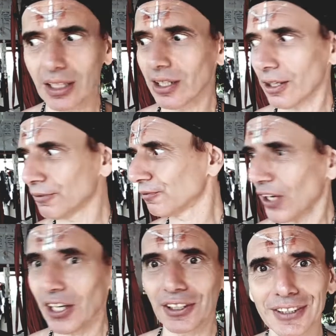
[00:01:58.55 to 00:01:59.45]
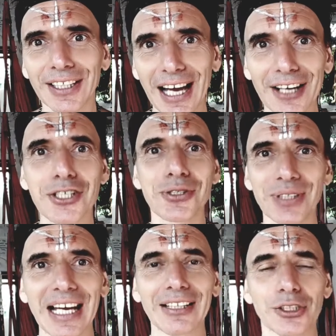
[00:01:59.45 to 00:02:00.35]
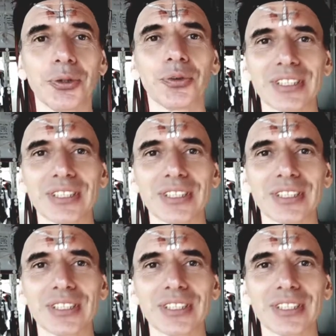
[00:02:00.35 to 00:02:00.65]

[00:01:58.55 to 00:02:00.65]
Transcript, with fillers: oh fuck, actually I don't.